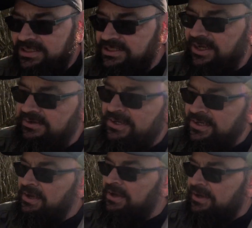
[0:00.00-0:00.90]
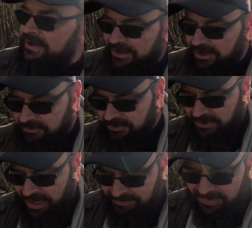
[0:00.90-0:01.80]
So I will
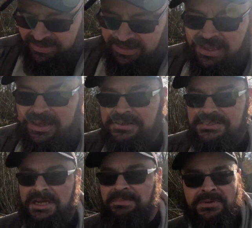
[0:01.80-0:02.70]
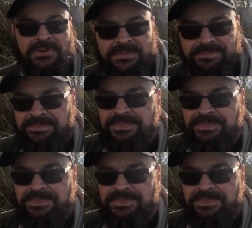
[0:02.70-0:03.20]
come back again at some point.